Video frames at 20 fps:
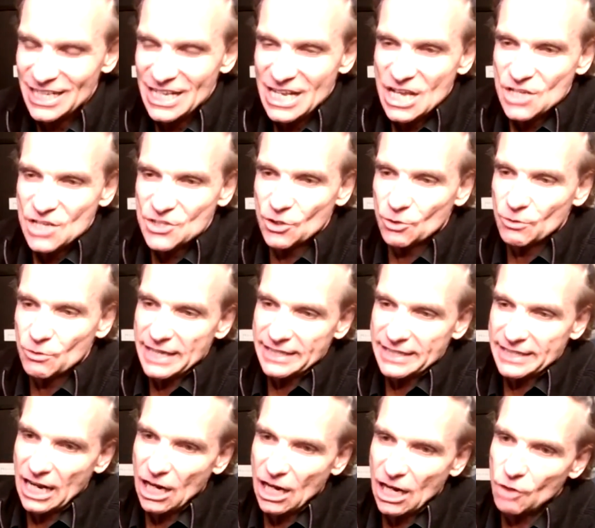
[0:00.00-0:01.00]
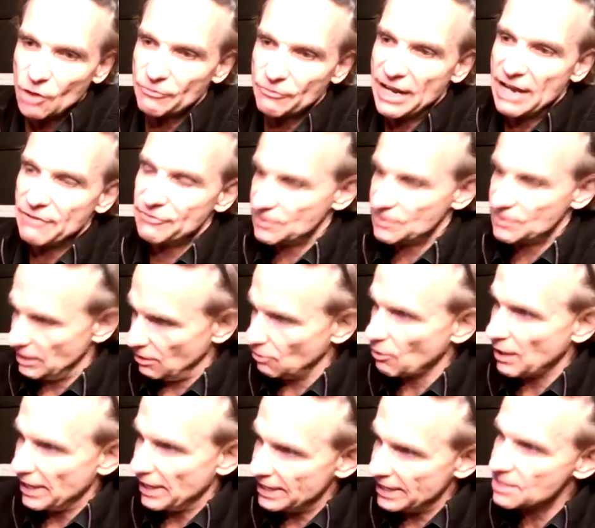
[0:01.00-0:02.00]
So right now we have
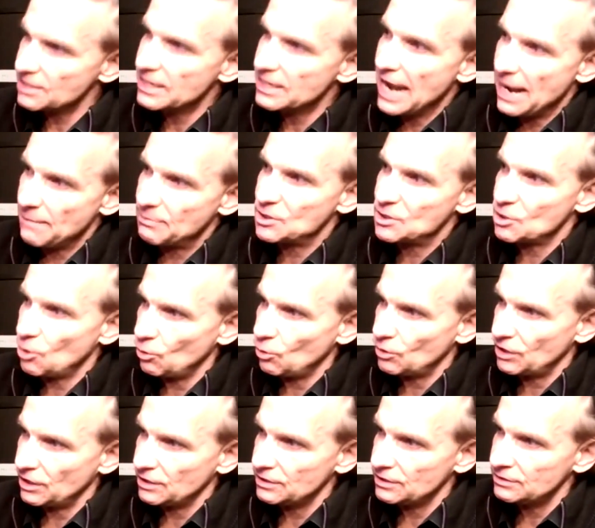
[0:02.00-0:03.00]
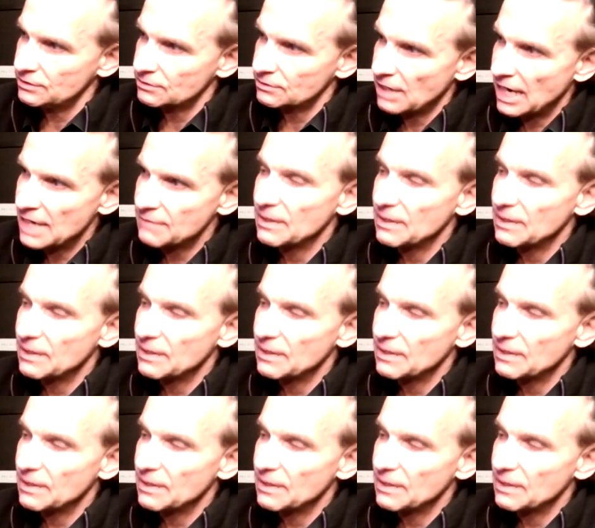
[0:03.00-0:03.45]
our in-app token, right?